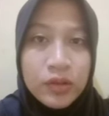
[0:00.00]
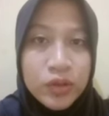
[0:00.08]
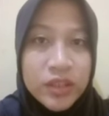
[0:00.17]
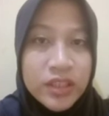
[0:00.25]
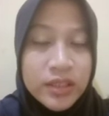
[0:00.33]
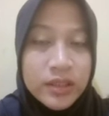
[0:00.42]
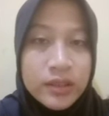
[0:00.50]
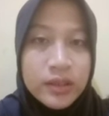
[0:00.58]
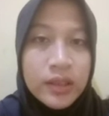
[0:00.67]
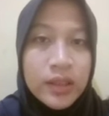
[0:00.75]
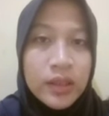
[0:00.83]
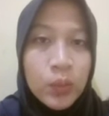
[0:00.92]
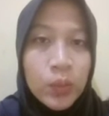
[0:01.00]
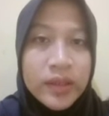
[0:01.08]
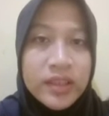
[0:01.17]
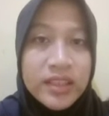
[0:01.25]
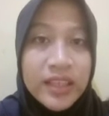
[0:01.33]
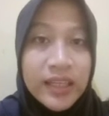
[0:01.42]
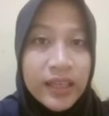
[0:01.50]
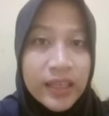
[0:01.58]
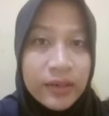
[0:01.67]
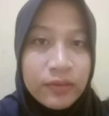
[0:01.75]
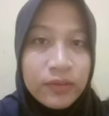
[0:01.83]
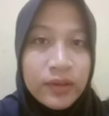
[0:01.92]
question: when Jake
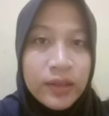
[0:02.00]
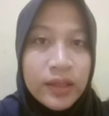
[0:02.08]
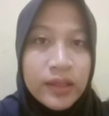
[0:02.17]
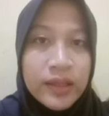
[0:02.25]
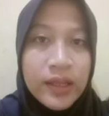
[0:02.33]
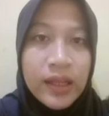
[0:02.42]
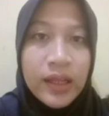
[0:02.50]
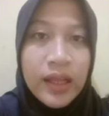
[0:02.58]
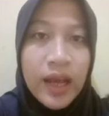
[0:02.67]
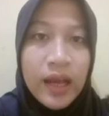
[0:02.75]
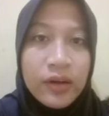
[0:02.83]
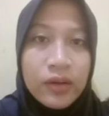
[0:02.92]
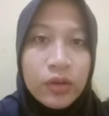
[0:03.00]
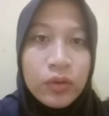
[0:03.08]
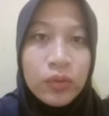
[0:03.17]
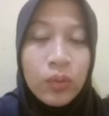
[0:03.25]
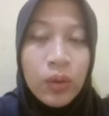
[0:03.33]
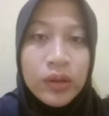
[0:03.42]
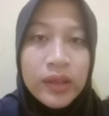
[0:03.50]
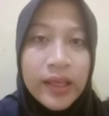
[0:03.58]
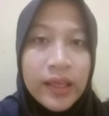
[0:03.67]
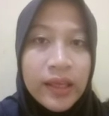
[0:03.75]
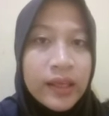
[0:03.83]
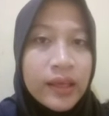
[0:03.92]
leaves, they'll hire you one
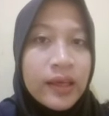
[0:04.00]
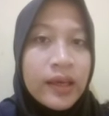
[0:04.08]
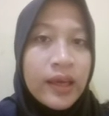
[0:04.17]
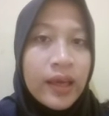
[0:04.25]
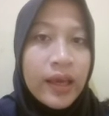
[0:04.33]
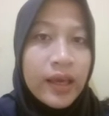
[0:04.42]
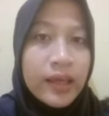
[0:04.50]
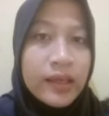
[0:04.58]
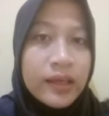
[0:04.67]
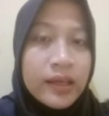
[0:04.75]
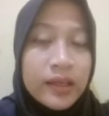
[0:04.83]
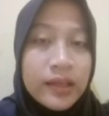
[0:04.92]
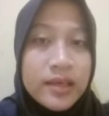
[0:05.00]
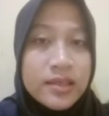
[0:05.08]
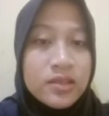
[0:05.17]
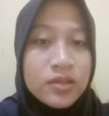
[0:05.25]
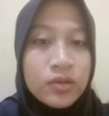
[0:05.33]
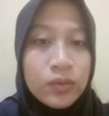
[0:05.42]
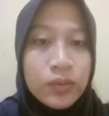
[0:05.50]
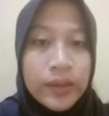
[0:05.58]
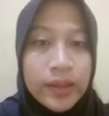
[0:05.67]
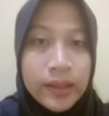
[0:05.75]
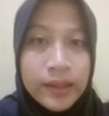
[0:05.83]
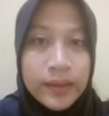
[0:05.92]
day. A. Yes, you
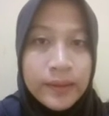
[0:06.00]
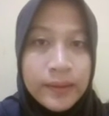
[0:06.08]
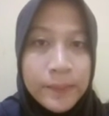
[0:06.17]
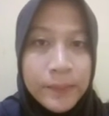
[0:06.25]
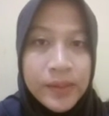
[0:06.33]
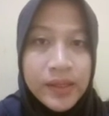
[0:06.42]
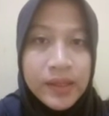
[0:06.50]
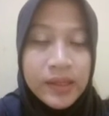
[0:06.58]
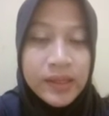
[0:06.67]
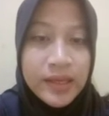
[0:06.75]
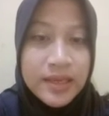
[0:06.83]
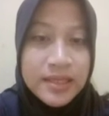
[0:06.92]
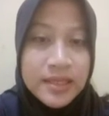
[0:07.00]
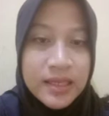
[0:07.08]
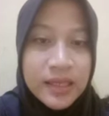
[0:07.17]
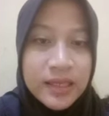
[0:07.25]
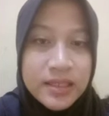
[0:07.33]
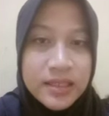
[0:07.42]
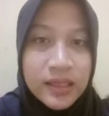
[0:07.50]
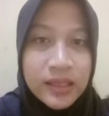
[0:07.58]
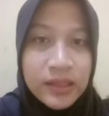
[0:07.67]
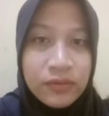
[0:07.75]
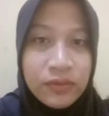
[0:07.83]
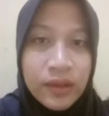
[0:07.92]
will. B. Yes, he's
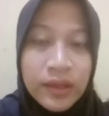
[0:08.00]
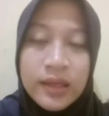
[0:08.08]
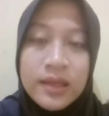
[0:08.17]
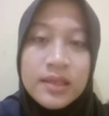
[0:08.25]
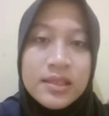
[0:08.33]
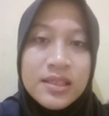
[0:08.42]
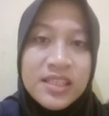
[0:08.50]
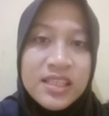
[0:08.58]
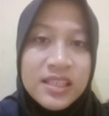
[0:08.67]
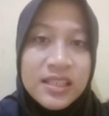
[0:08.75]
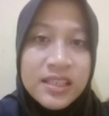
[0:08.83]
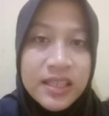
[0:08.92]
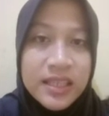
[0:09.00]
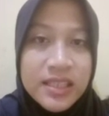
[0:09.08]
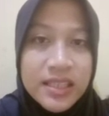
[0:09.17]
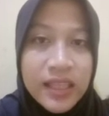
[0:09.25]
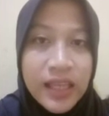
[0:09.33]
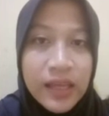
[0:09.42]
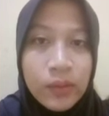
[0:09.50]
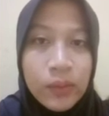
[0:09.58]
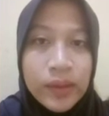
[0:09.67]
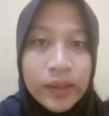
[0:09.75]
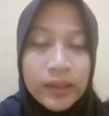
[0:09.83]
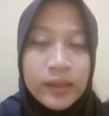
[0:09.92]
leaving. C. Yes, they
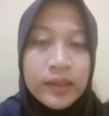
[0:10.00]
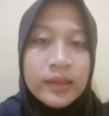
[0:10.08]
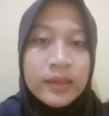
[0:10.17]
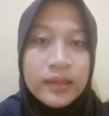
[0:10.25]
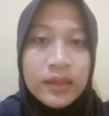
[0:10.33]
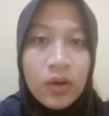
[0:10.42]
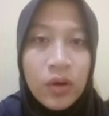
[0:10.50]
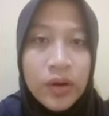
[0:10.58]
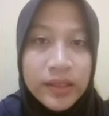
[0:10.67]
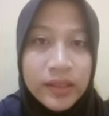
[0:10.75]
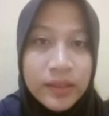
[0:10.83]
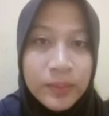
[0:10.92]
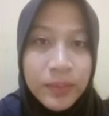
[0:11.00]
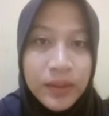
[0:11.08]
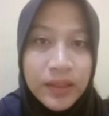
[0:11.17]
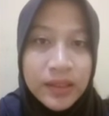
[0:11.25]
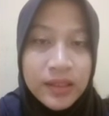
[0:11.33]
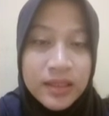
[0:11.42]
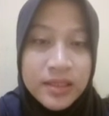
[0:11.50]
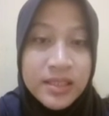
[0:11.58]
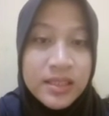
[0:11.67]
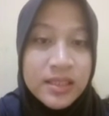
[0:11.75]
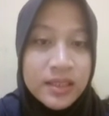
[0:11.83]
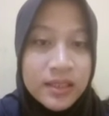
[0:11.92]
will. The correct reply
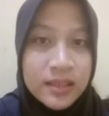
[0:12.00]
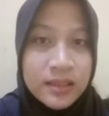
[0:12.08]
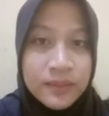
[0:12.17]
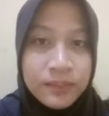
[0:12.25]
is C.